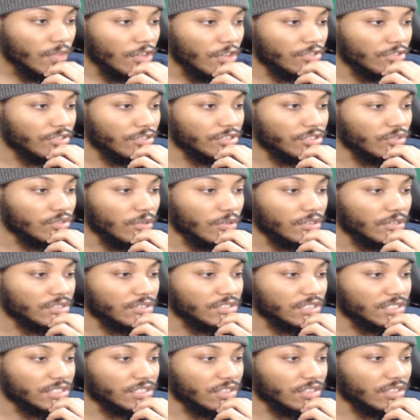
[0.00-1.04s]
the two other
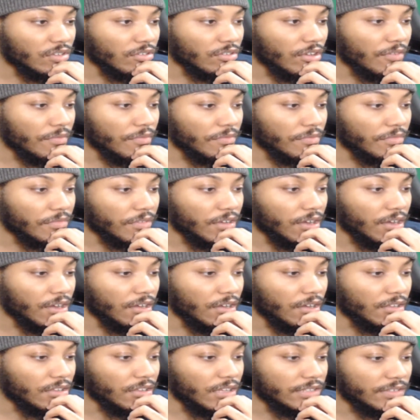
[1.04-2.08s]
judges don't give him
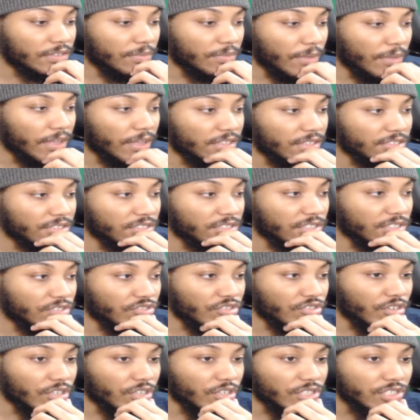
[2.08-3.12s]
doesn't make this a
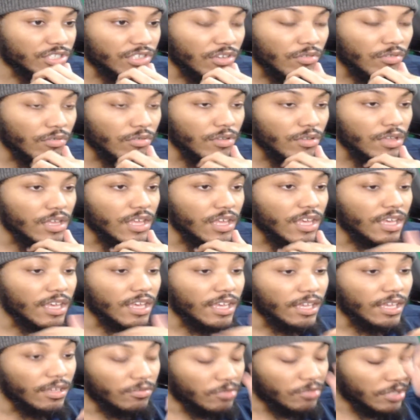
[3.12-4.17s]
draw. So
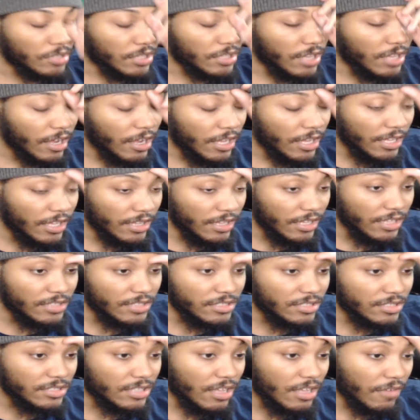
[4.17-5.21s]
he
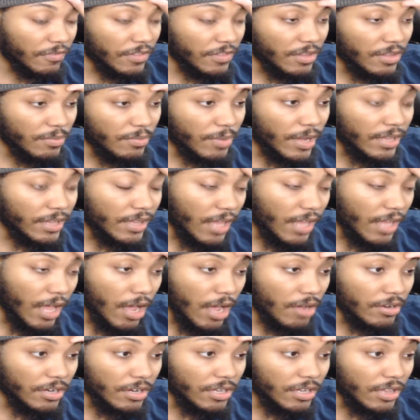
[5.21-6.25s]
needs to definitely bite
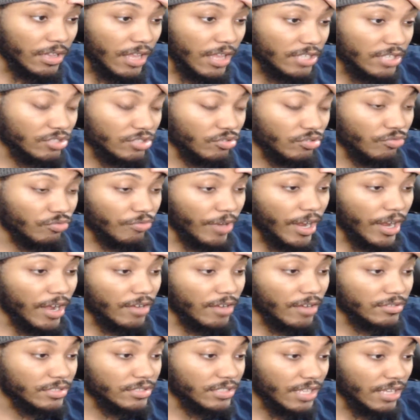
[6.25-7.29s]
down in the last two
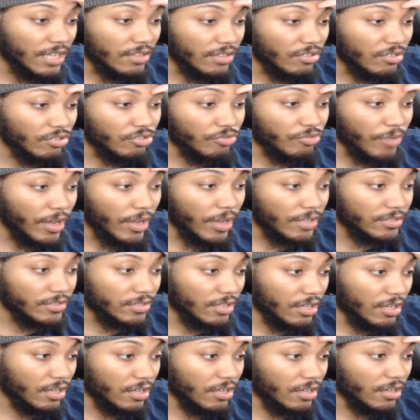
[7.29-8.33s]
rounds, take those
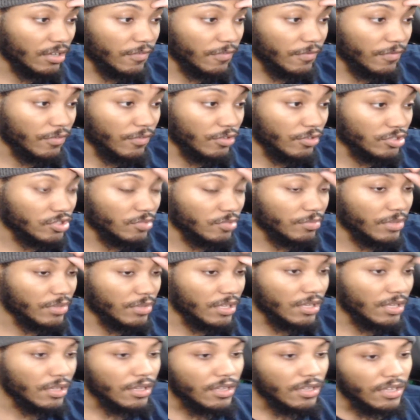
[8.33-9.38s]
rounds
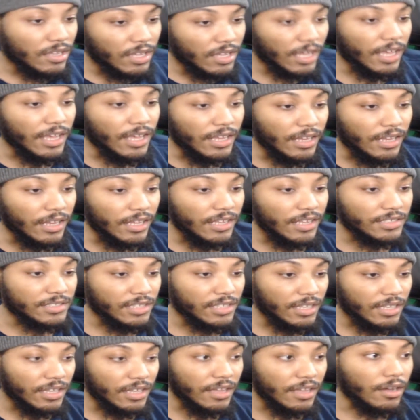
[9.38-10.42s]
forcibly and
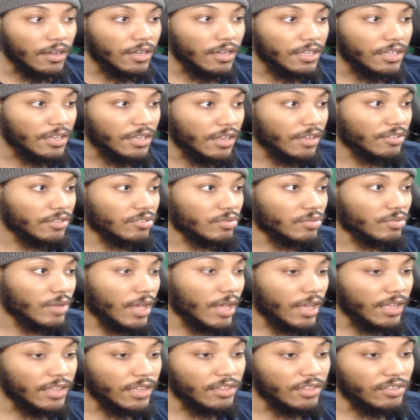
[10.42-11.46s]
easily. He didn't do
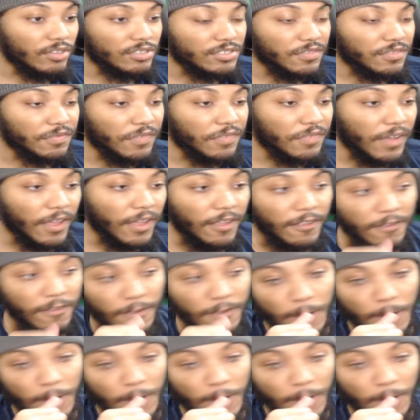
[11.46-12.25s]
that. He lost the fight.